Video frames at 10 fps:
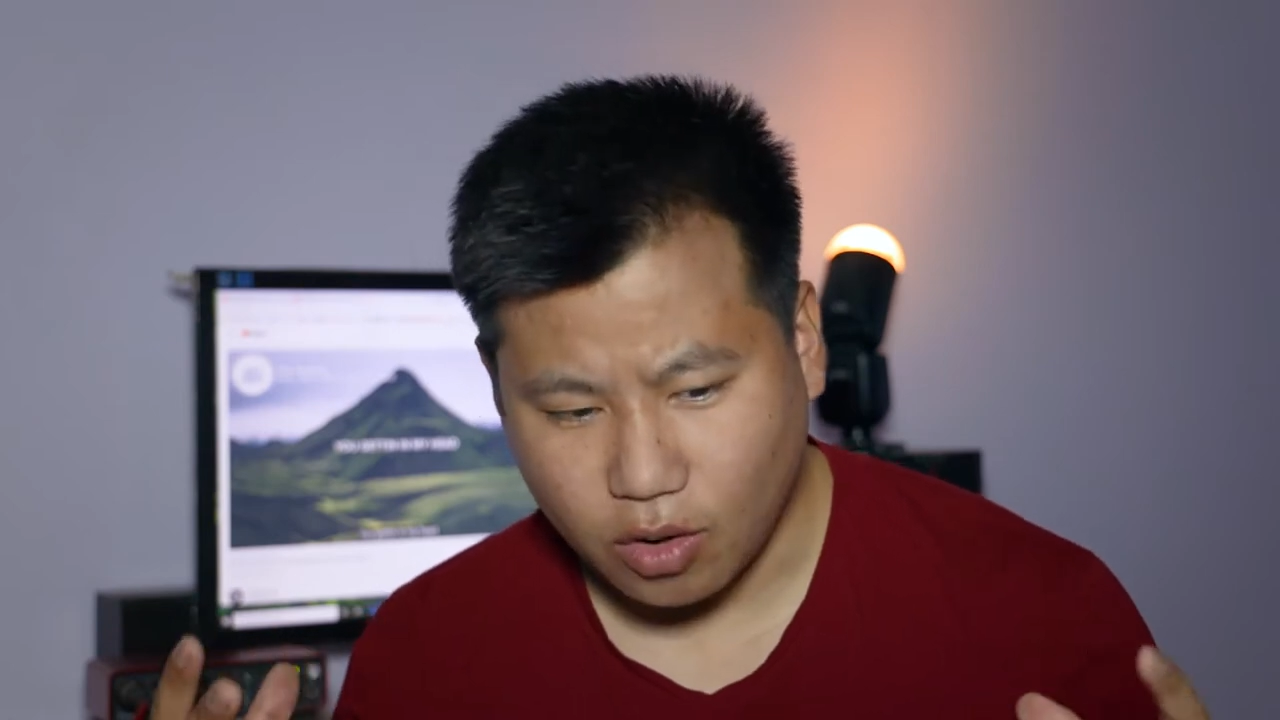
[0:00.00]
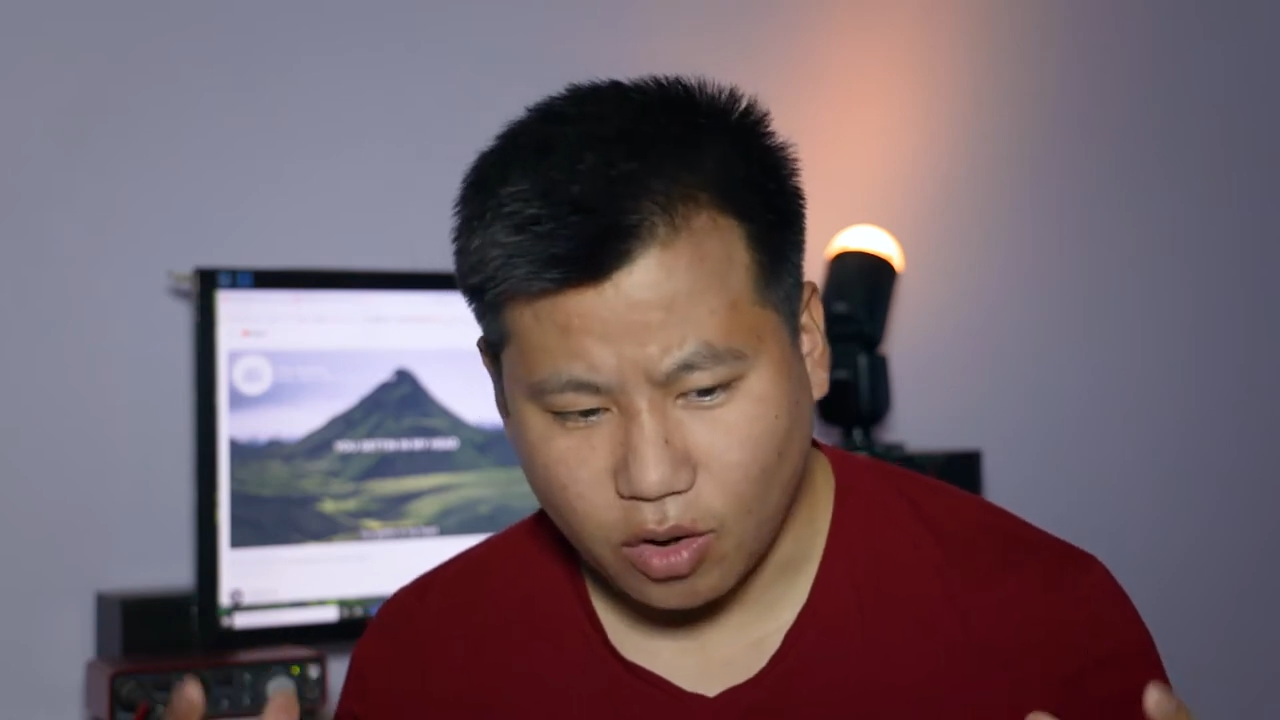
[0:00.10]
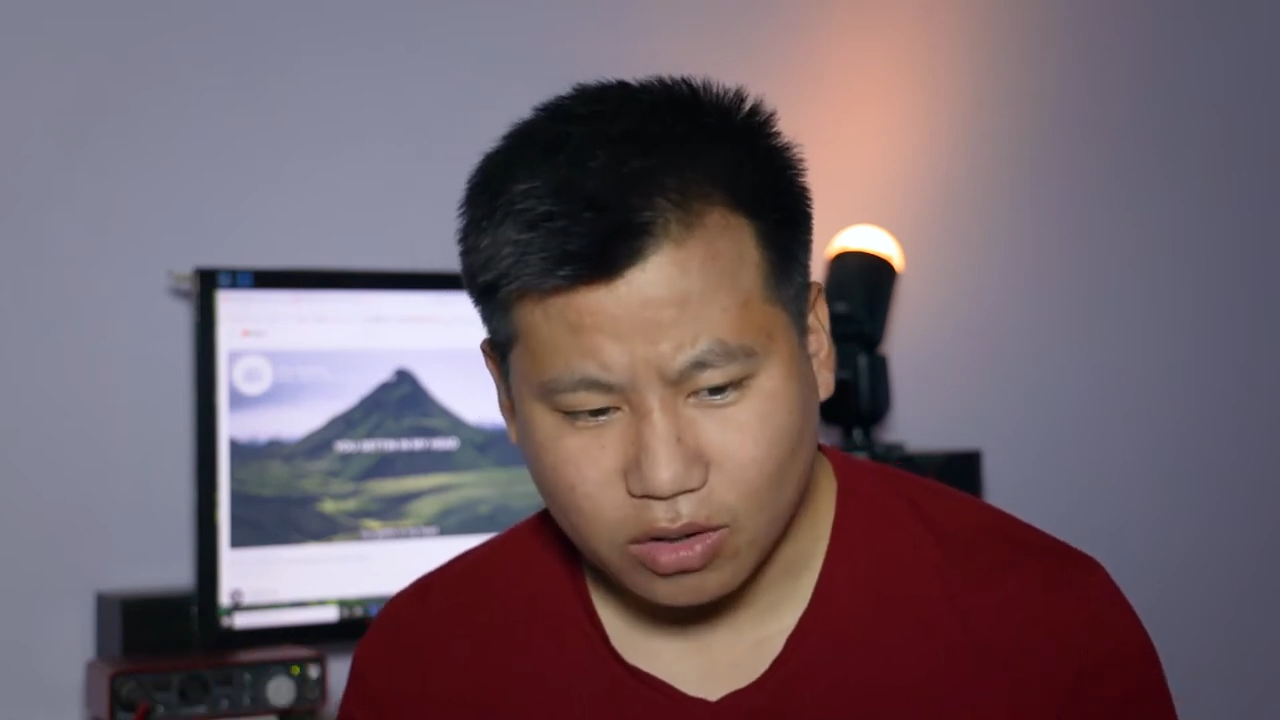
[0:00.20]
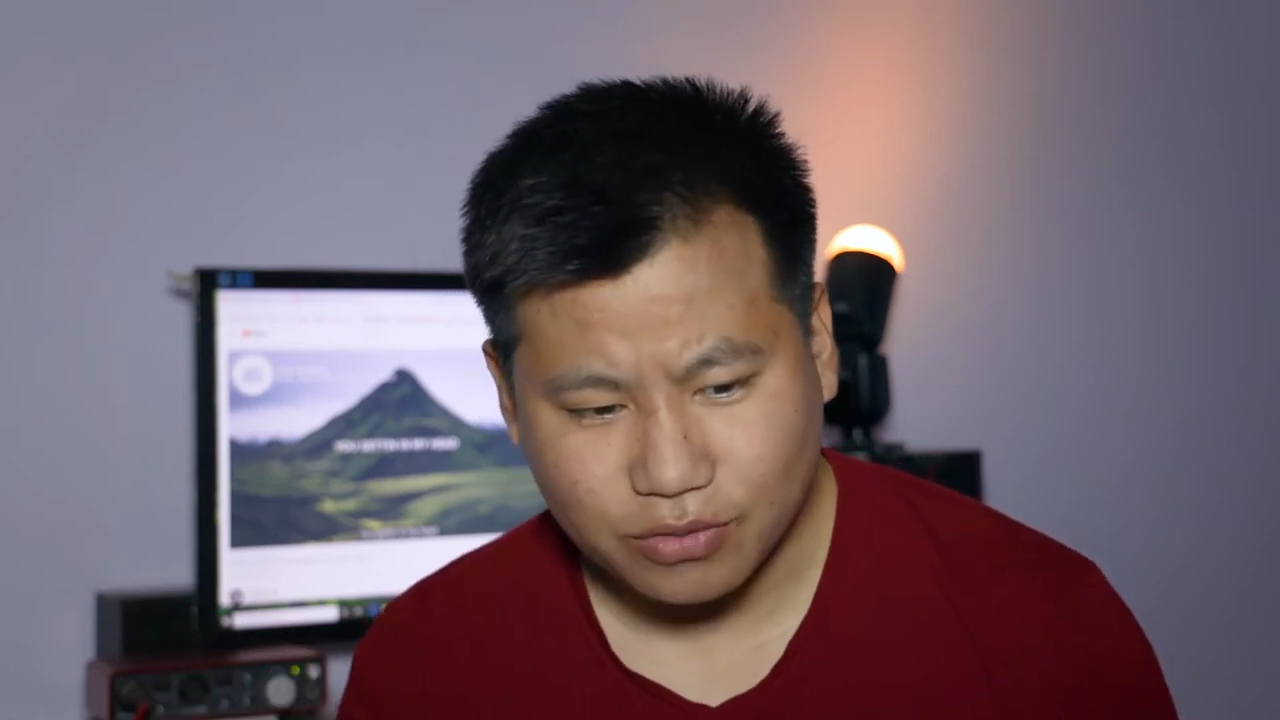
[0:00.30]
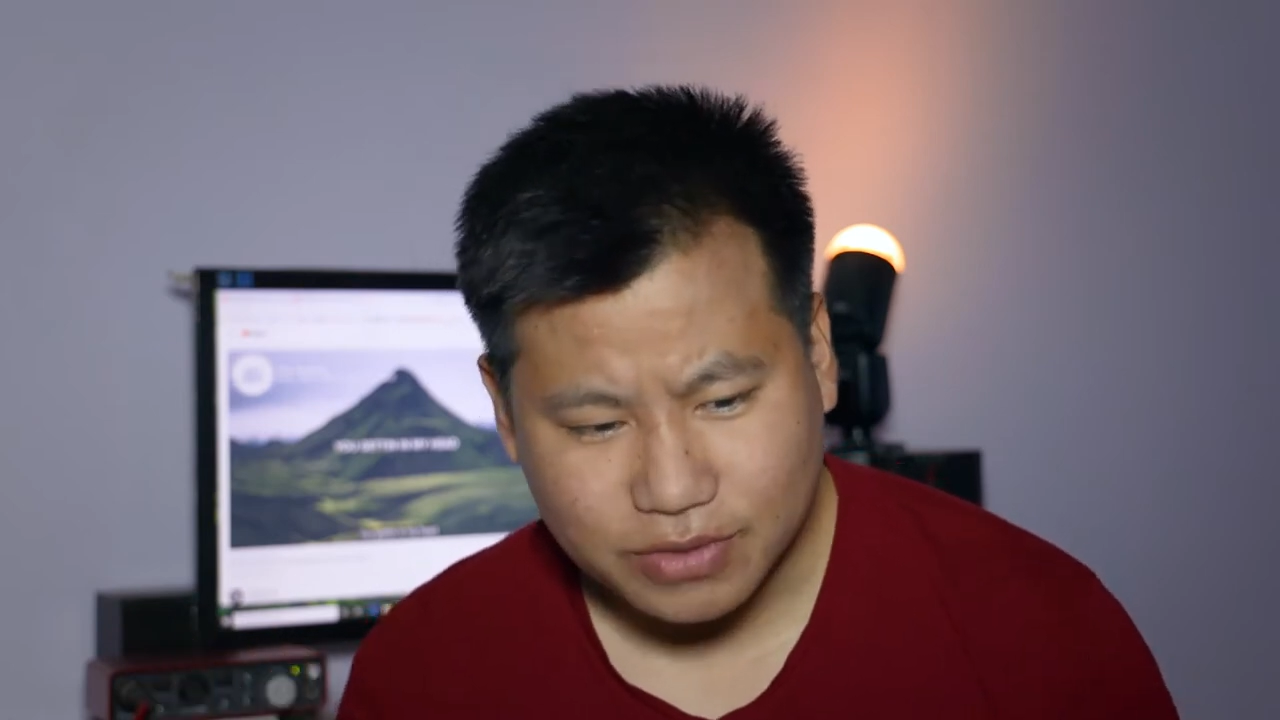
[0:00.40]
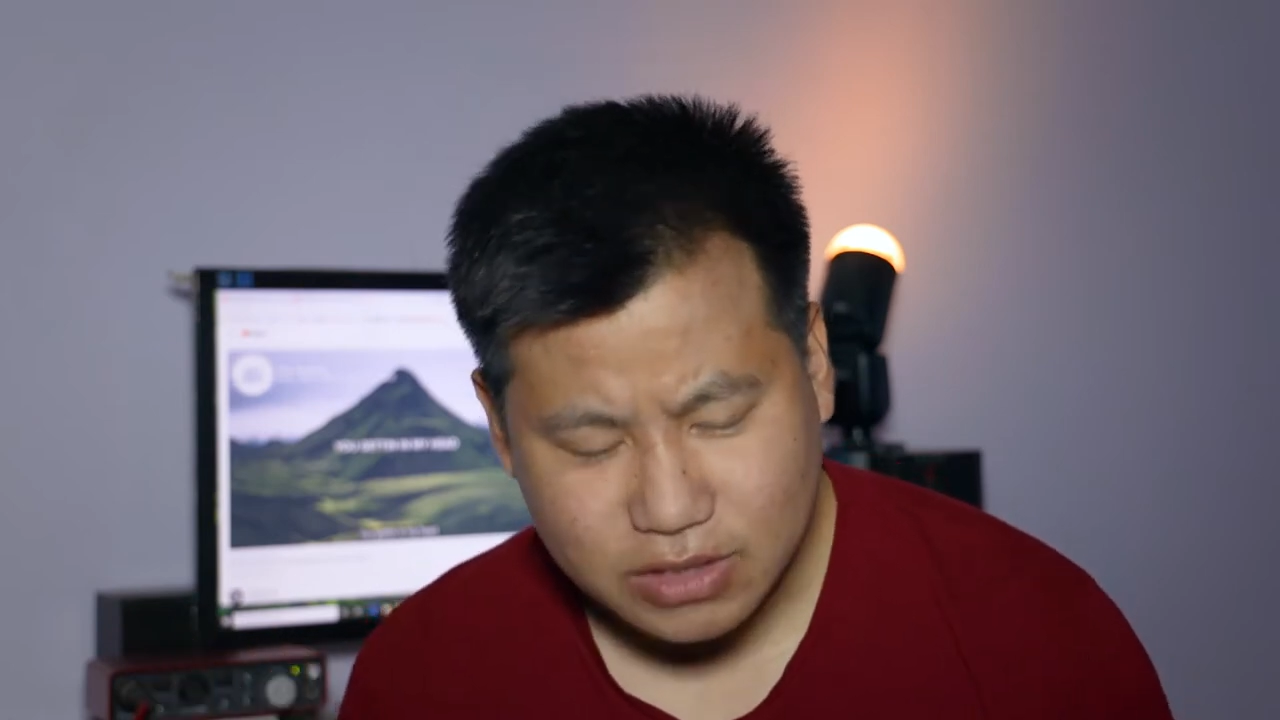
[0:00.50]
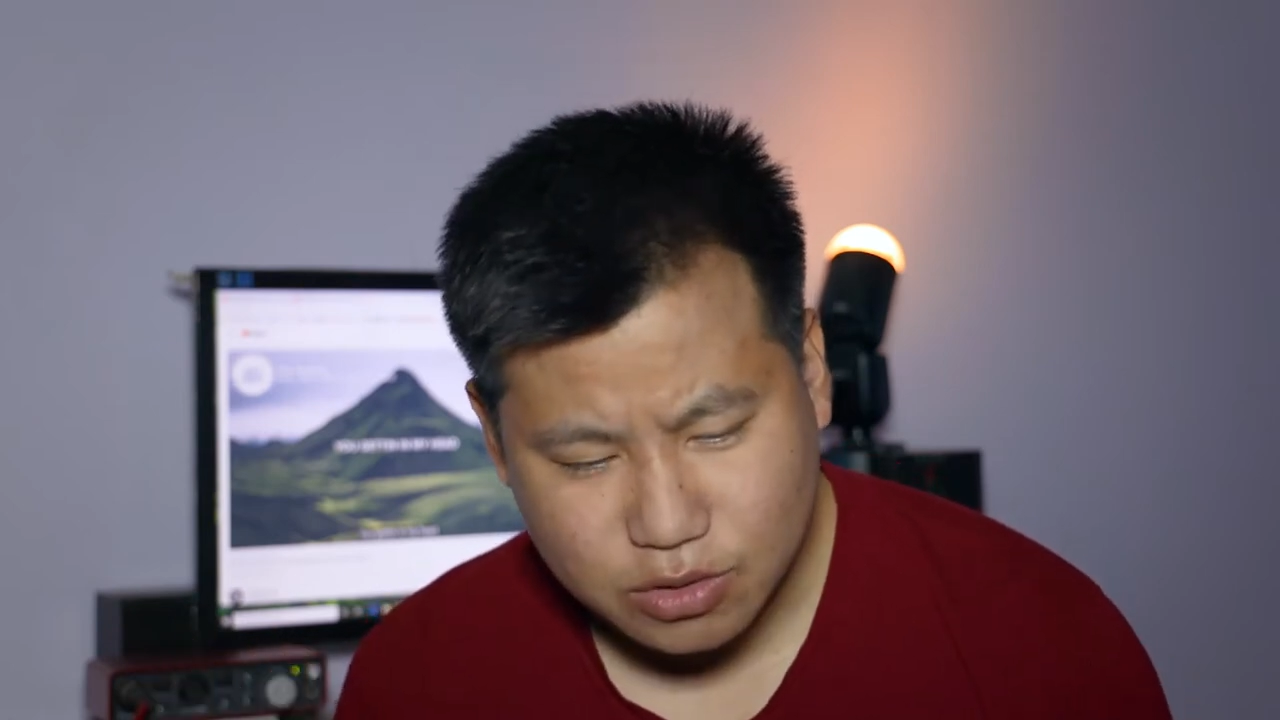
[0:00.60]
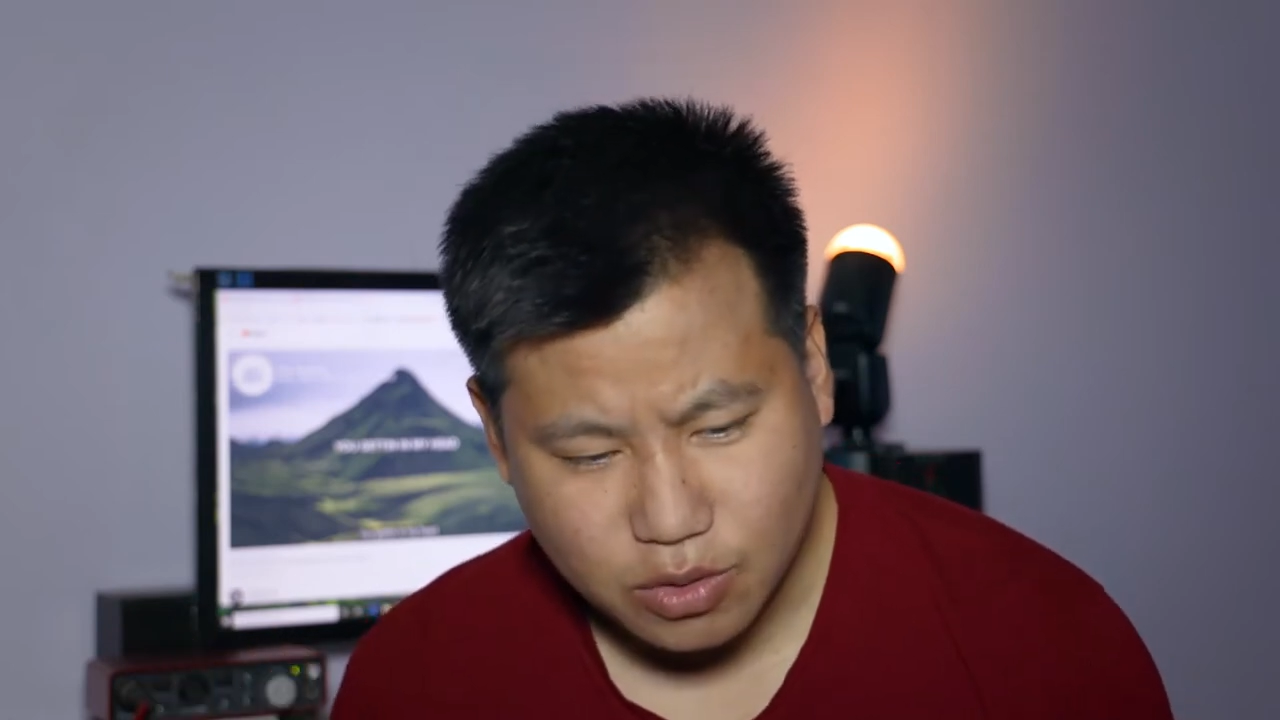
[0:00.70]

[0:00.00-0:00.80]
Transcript: all of us